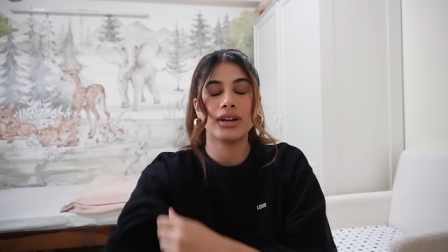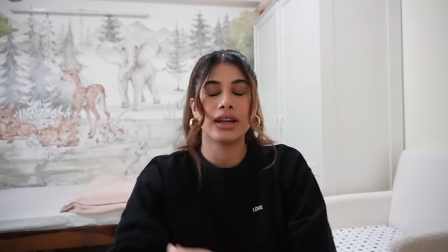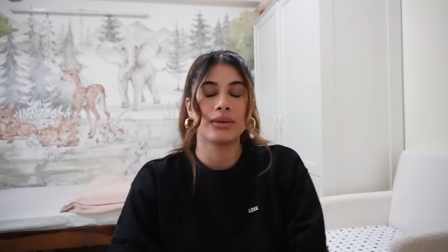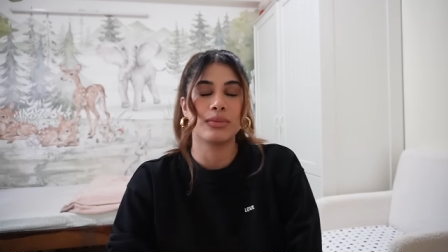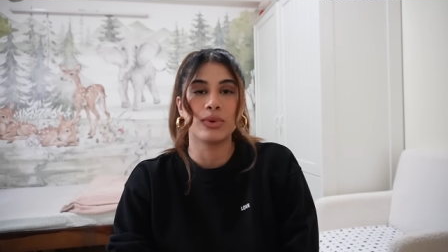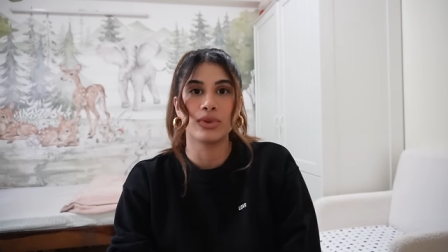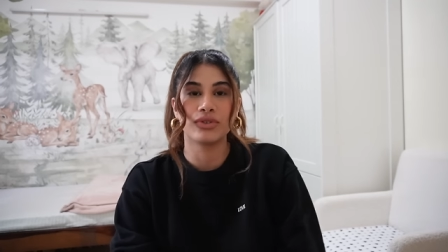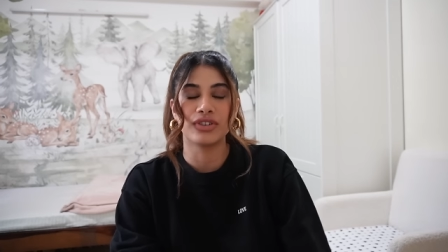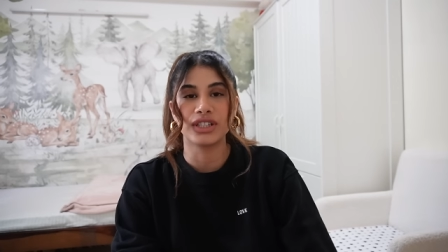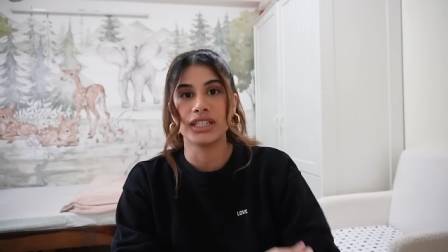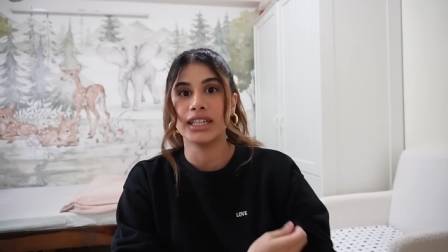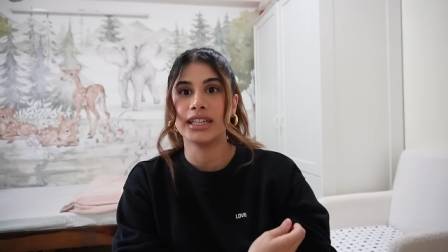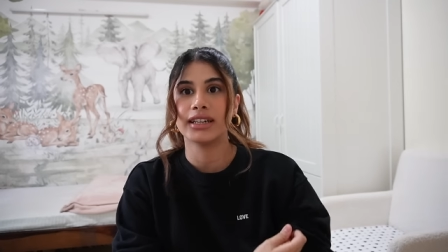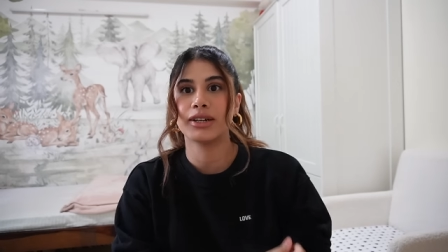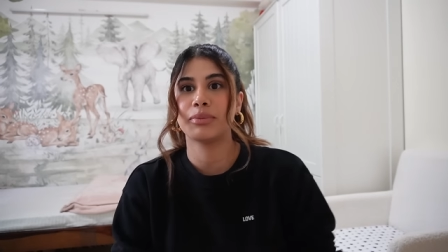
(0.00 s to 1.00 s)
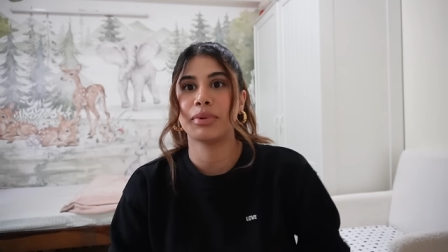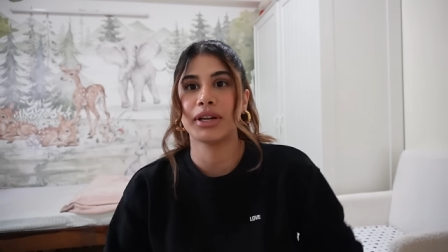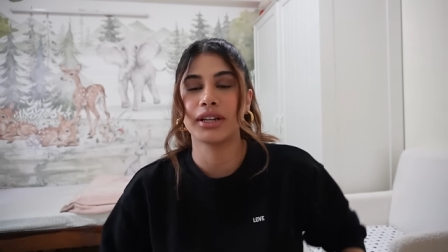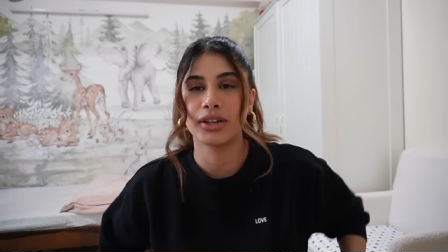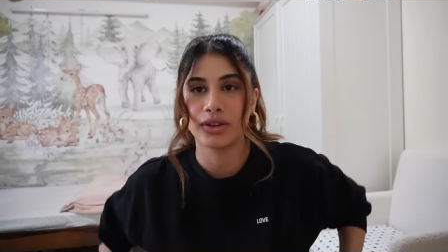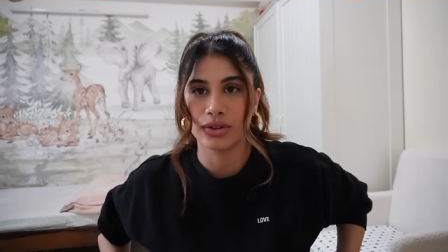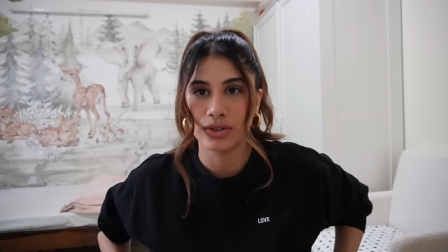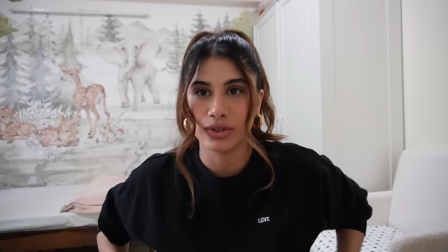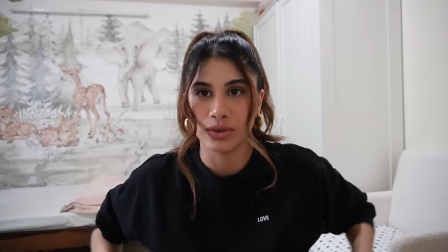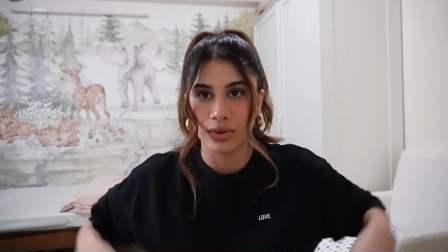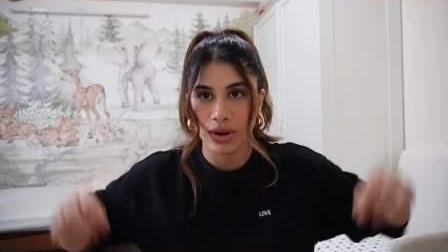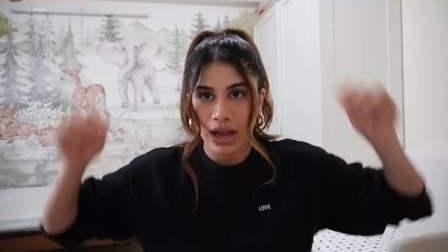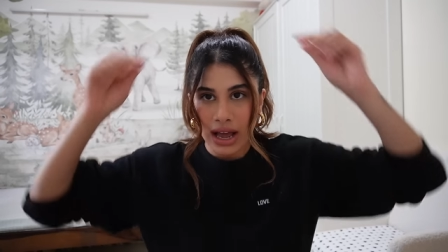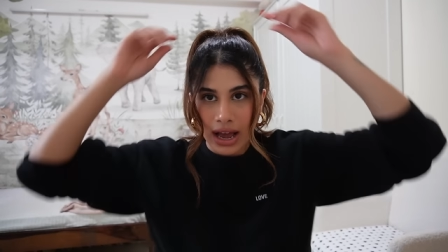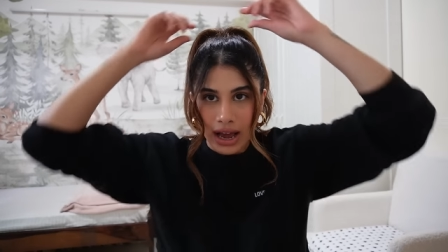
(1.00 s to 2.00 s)
Like both of us needed a pedicure.
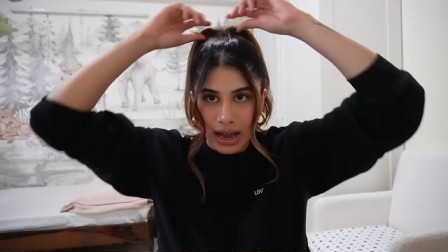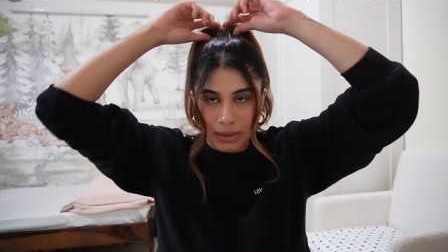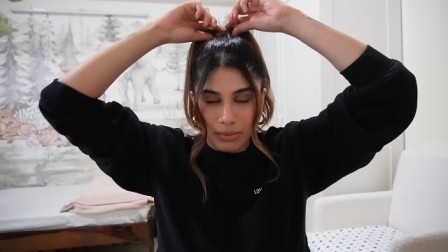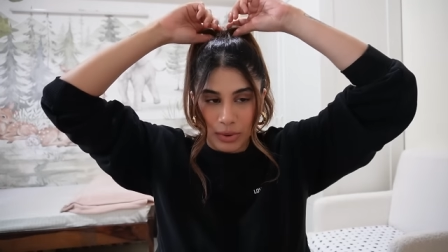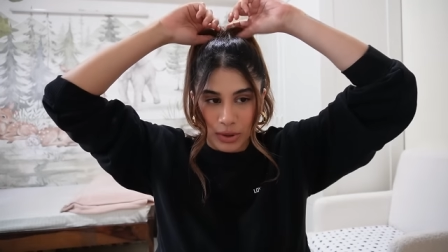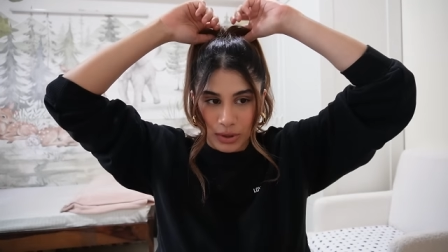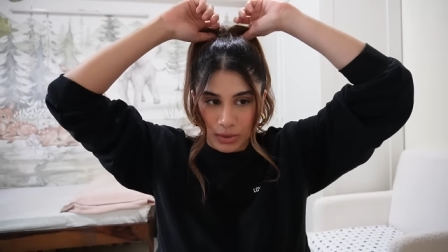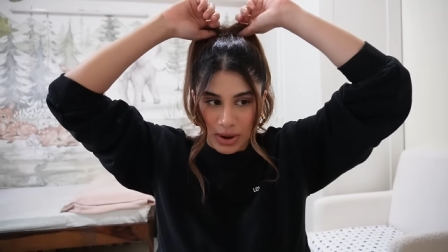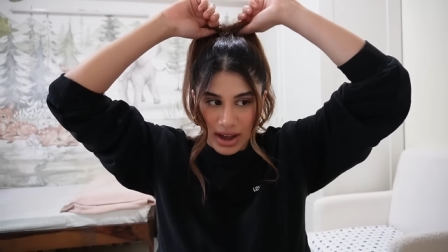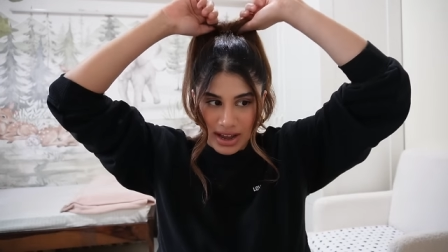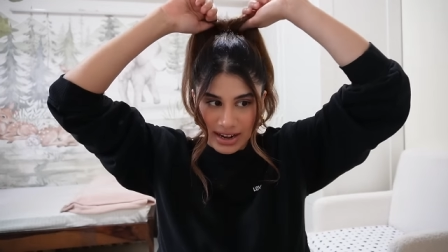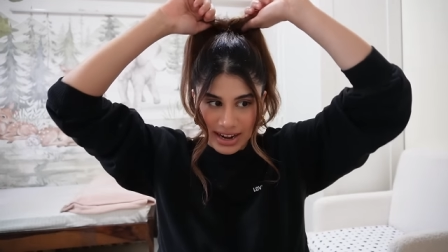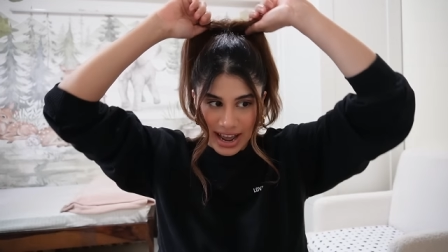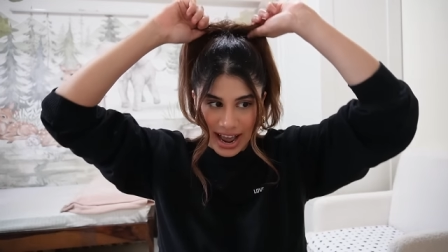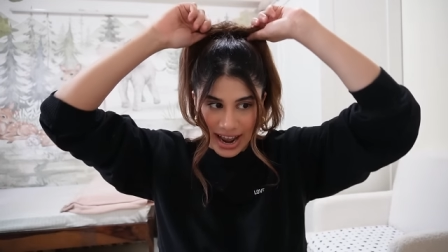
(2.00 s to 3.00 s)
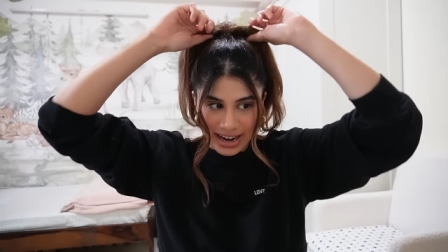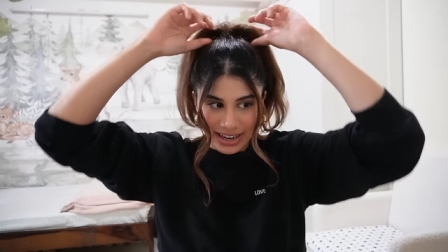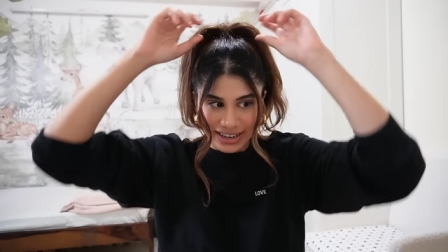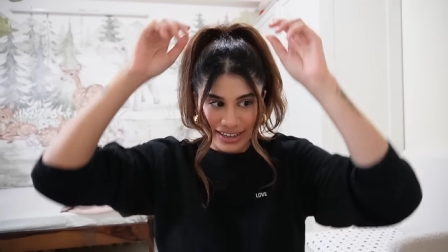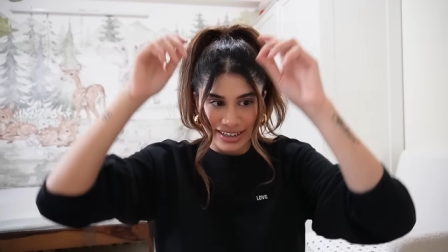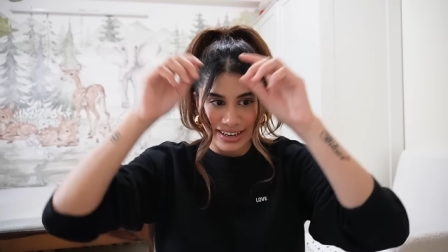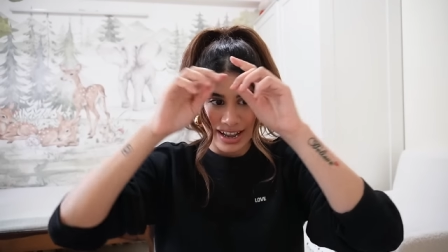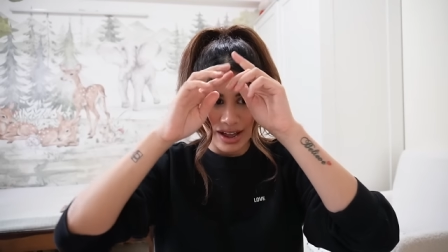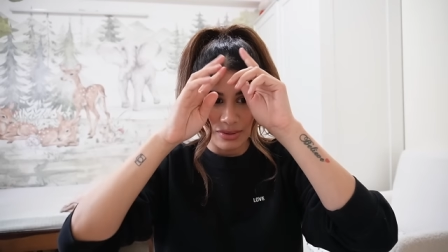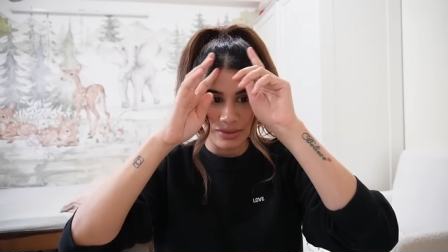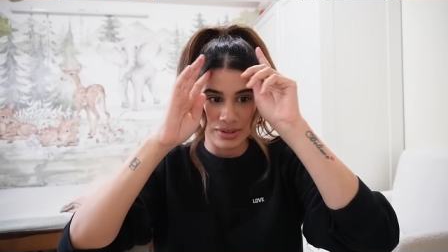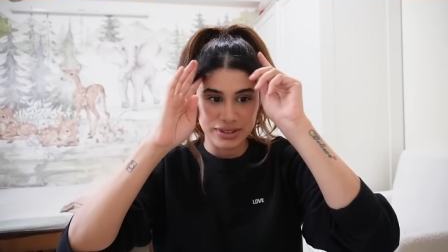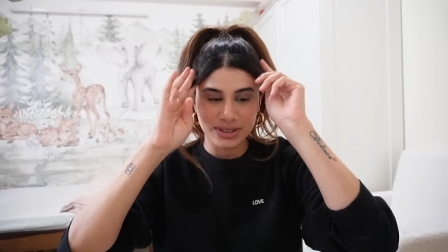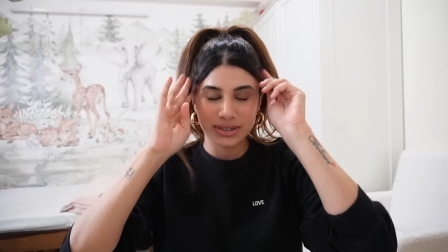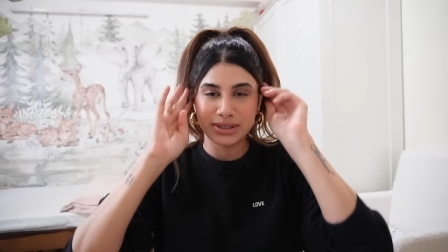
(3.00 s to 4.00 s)
So I booked one and I
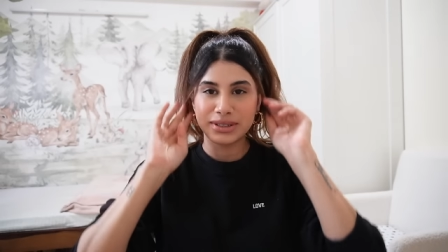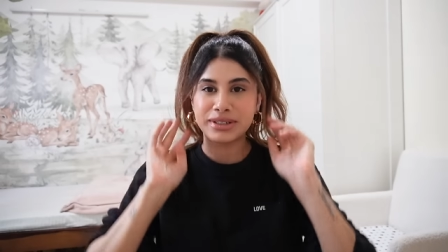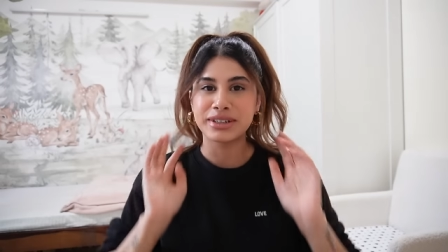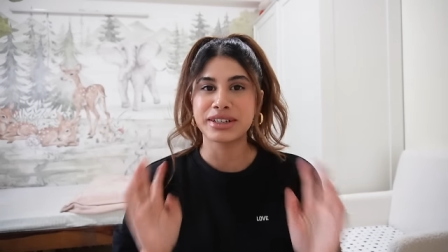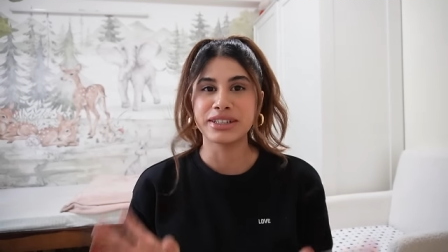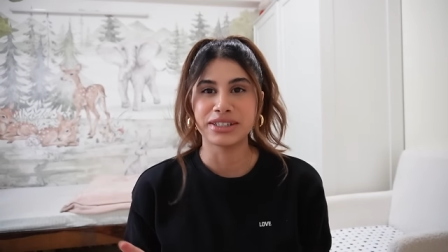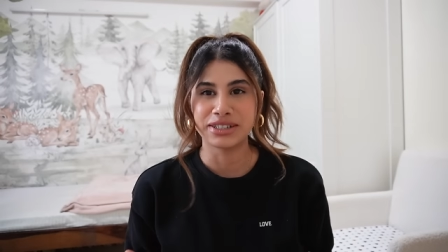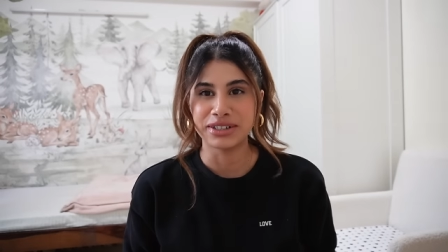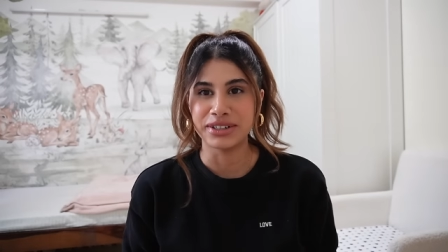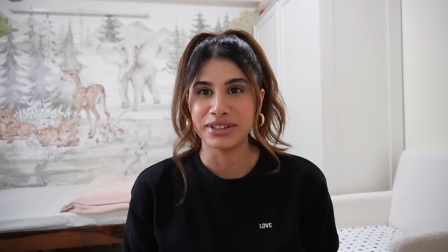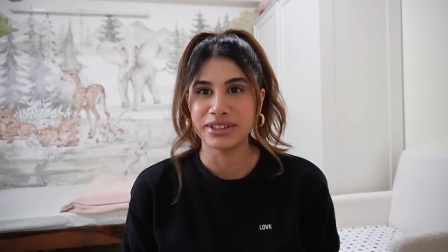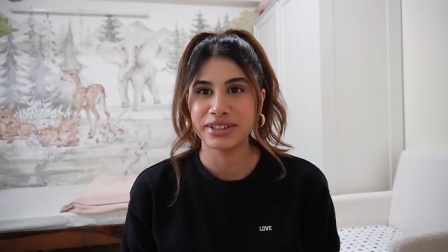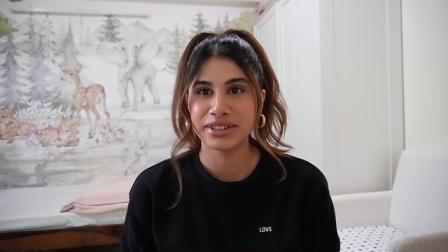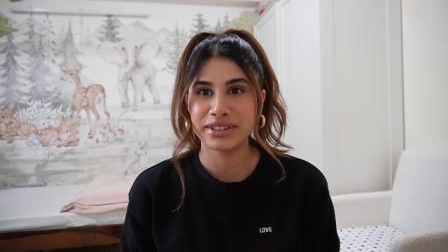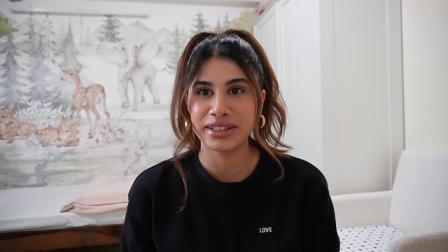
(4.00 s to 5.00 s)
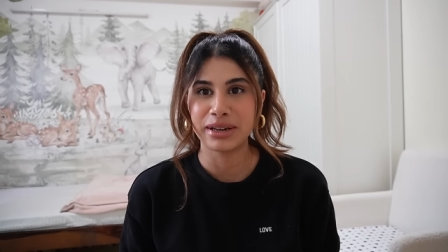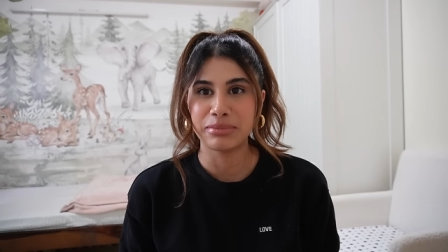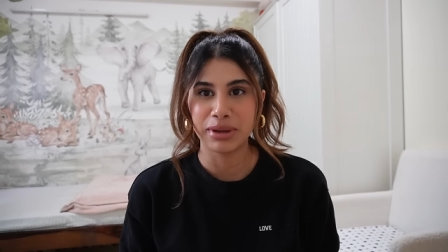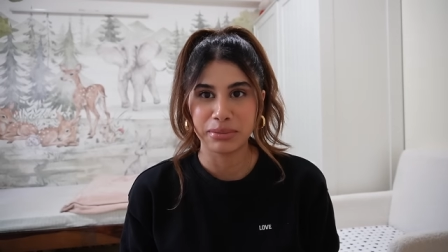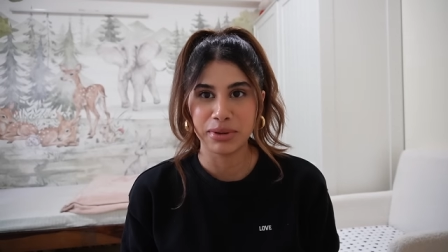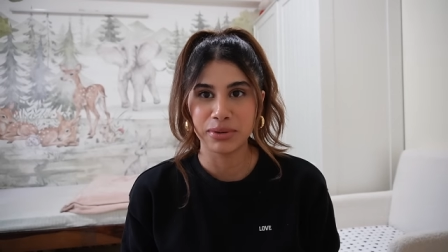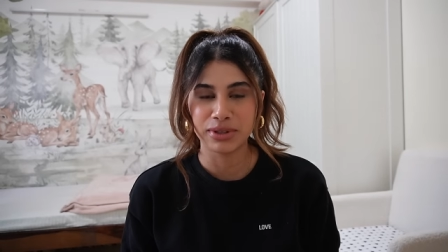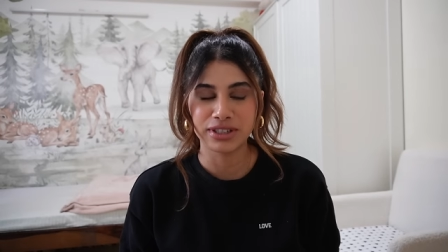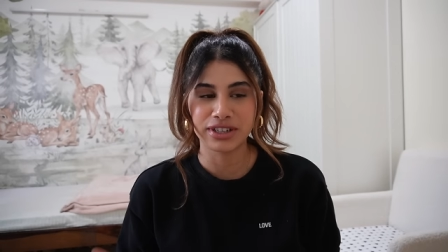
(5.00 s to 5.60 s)
was concerned that baby was